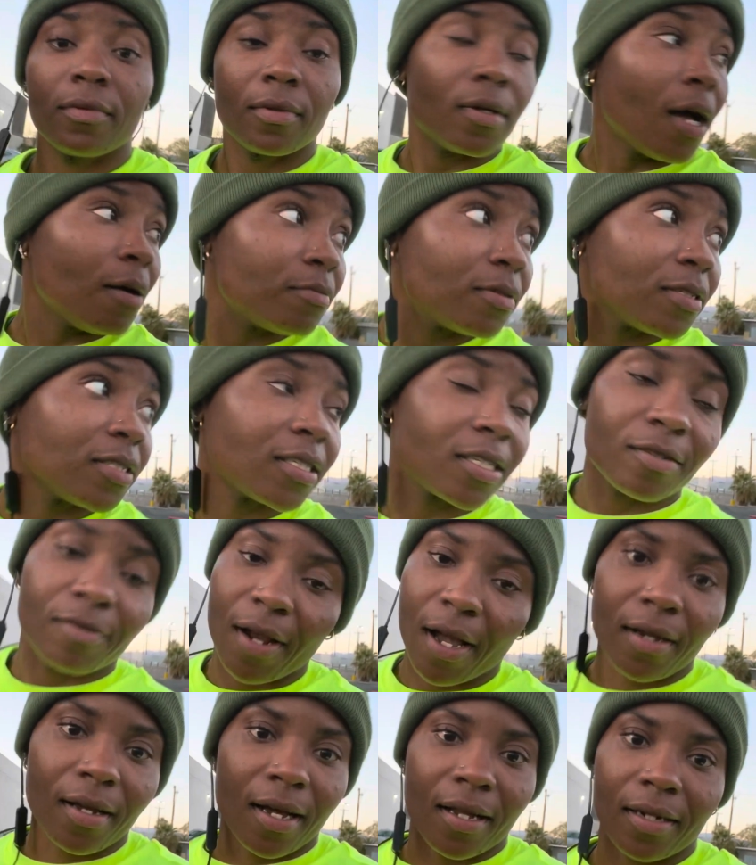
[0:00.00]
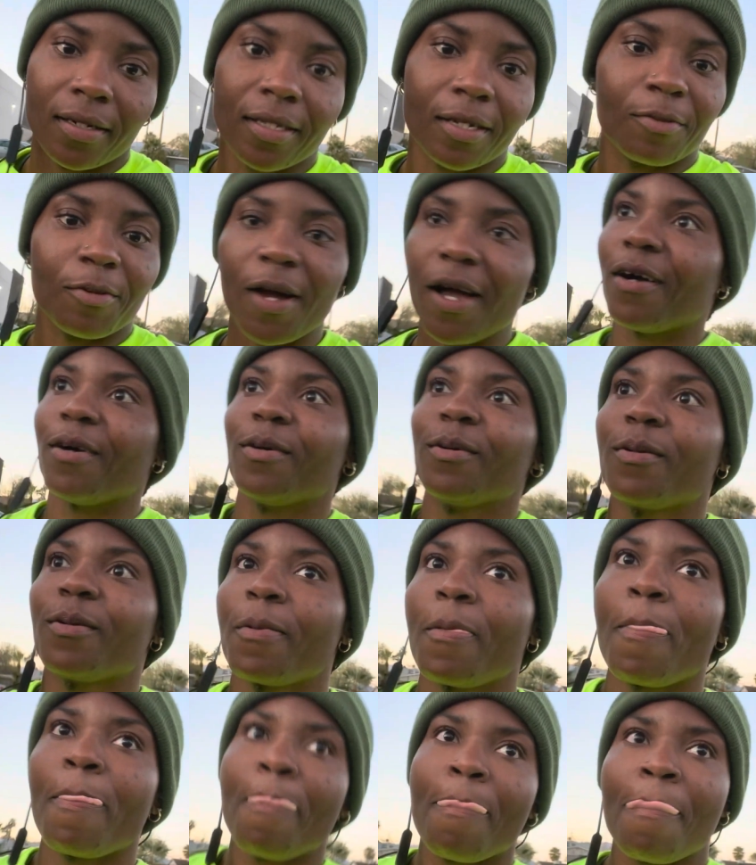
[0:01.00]
I'm just looking around. I gotta look around.
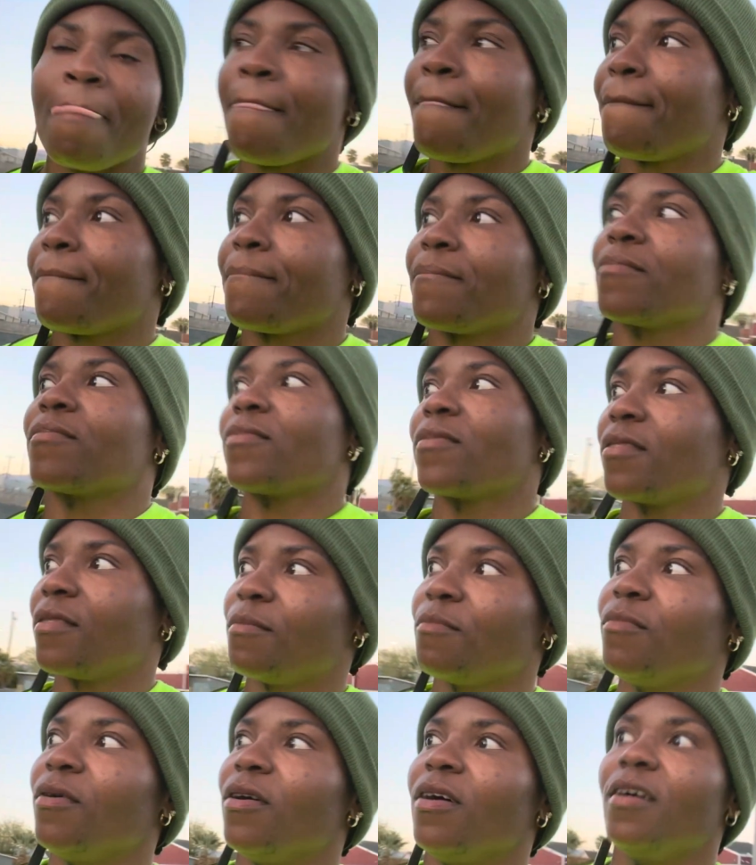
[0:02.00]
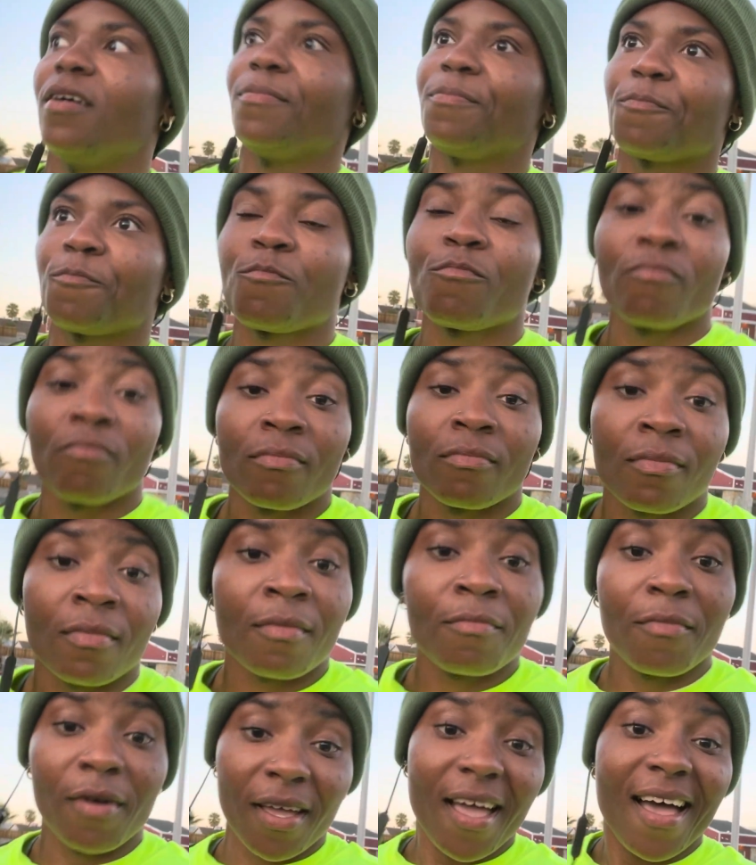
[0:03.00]
But,
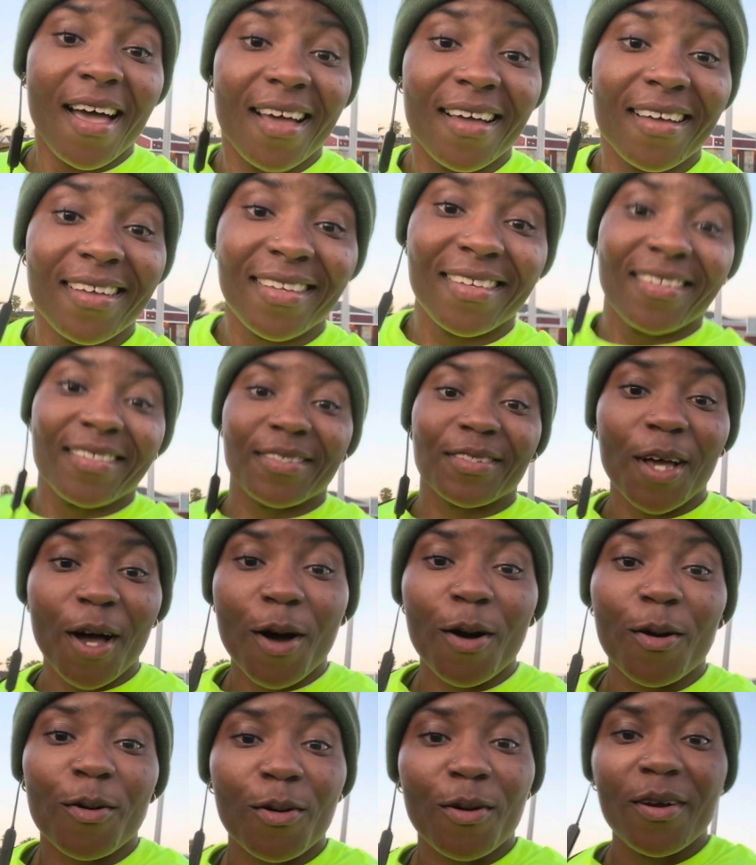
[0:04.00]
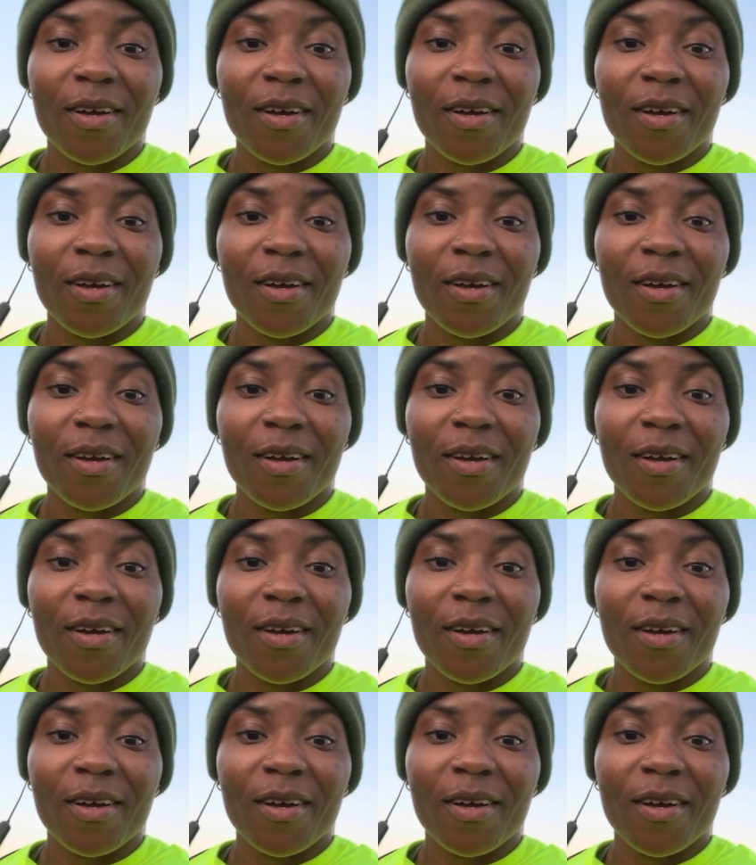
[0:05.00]
but yeah, so.